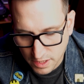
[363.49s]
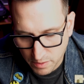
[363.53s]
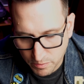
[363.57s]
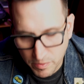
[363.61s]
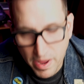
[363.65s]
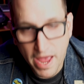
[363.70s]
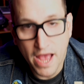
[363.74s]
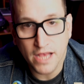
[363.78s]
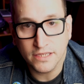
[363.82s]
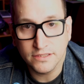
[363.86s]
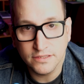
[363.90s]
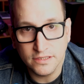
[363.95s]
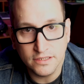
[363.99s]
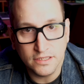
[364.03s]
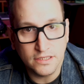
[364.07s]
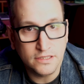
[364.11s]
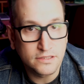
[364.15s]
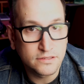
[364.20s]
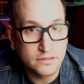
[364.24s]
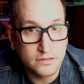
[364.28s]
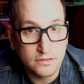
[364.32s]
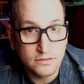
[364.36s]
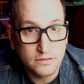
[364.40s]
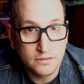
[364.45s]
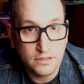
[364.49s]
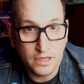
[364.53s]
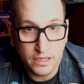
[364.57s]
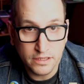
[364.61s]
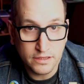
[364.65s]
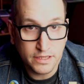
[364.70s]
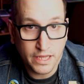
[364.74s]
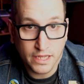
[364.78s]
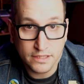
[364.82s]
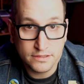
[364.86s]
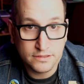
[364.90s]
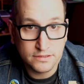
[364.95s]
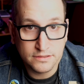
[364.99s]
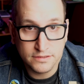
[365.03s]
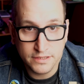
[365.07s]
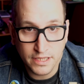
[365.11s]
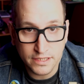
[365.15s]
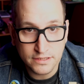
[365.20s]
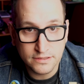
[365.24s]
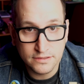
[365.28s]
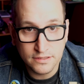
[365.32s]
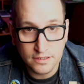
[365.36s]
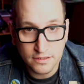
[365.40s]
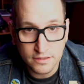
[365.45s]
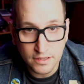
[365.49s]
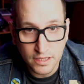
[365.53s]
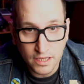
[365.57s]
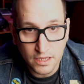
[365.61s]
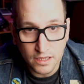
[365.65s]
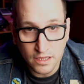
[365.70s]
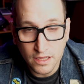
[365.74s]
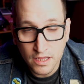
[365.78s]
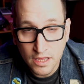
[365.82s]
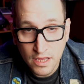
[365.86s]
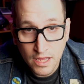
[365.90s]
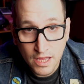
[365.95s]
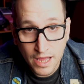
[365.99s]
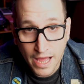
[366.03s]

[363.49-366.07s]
capacities. And that's the thing.